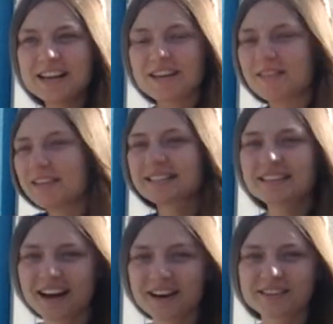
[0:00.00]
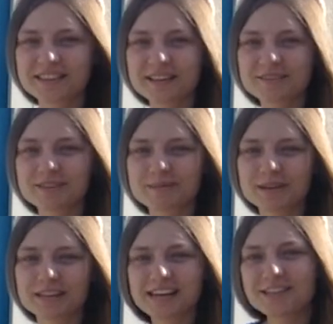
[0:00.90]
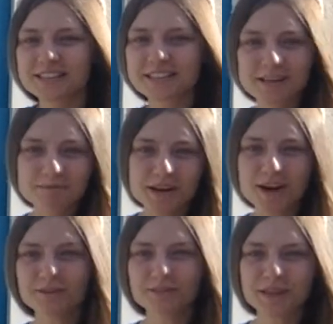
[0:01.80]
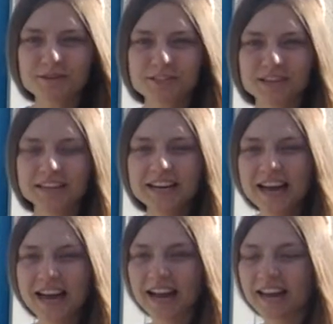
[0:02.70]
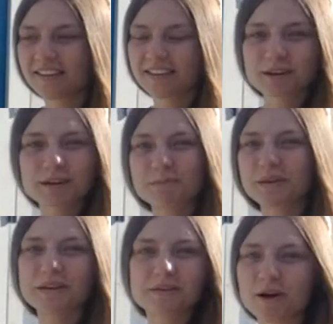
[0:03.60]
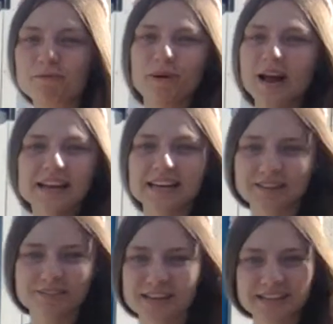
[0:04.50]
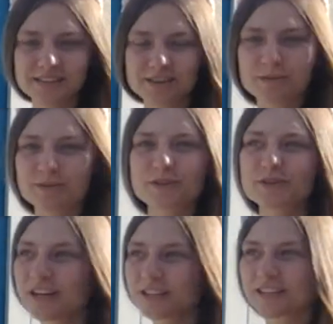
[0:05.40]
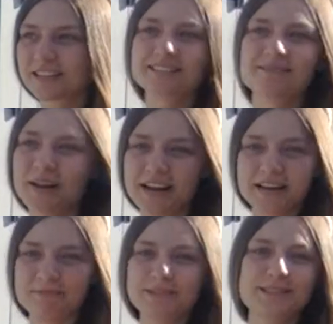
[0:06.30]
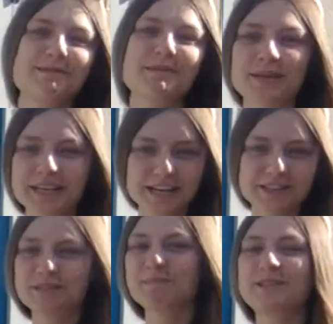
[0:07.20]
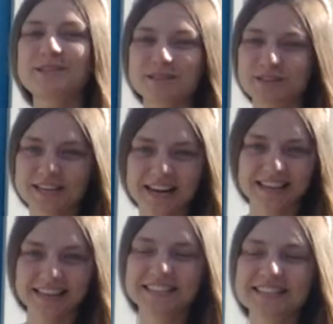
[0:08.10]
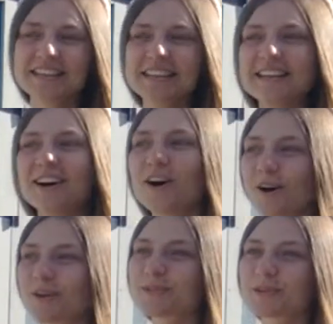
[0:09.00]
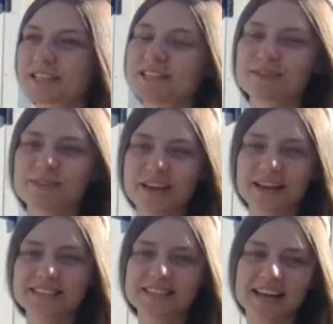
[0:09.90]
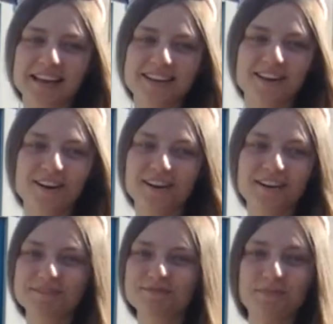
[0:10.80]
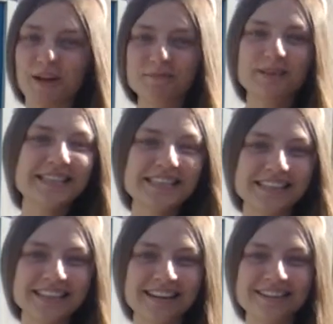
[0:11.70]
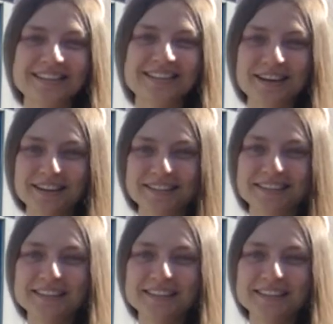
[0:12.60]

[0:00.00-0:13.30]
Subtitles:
then the entire thing of communication can be off kilter, and there could be a variety of things, frustration, pain, miscommunication, misunderstandings, all sorts of effects that are unpleasant and undesired.